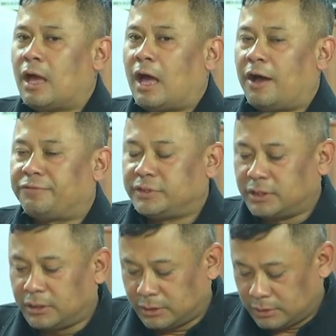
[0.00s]
After
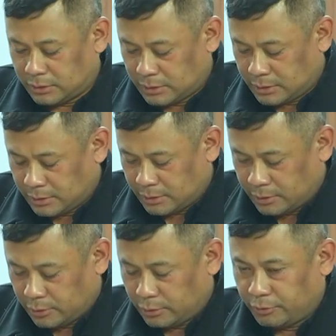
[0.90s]

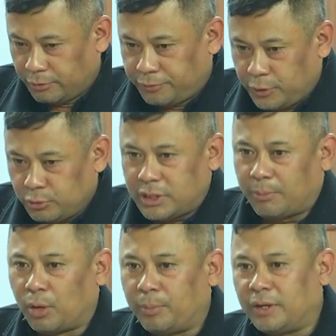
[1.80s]
few
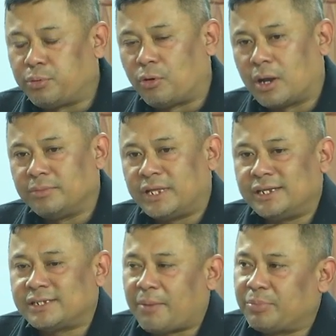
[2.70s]
development programs that
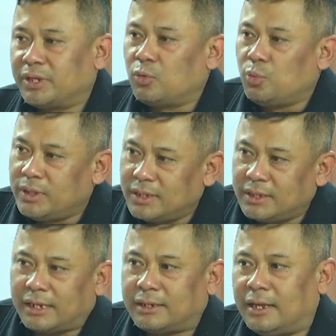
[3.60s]
is happening within
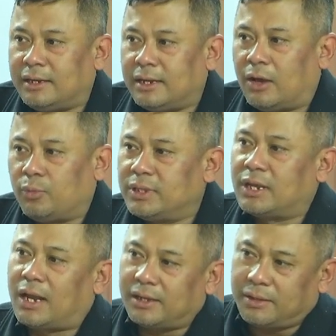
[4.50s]
that area, within
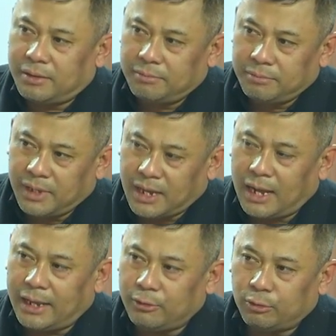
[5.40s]
our
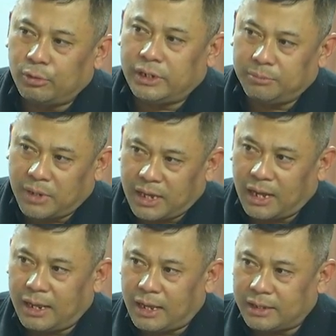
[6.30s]
Meghalaya, not only in
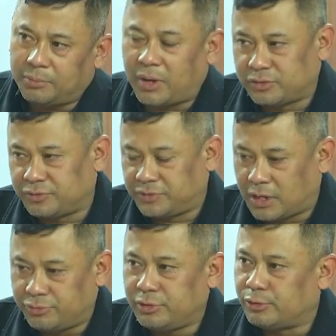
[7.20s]
Meghalaya, other parts of the
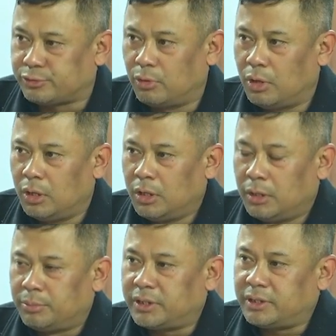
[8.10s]
country also.
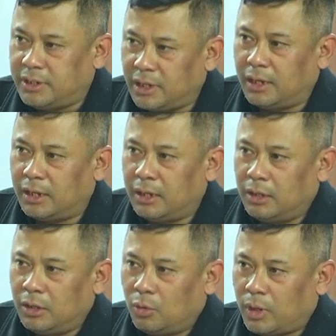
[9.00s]
But
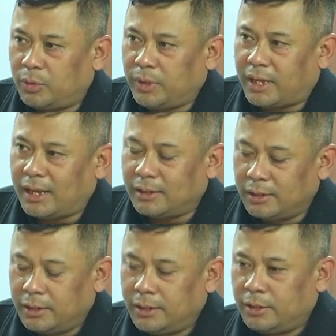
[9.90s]
here, what we can
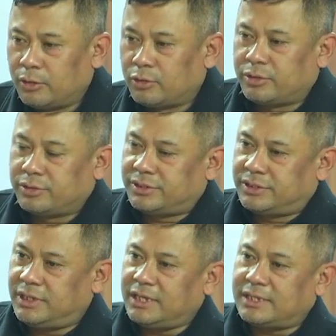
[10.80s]

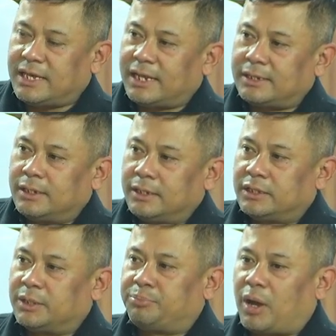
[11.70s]
see is
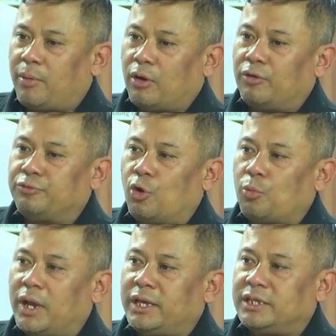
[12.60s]
that the power of
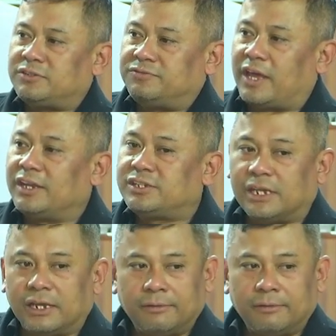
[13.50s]
Nokma is vanishing.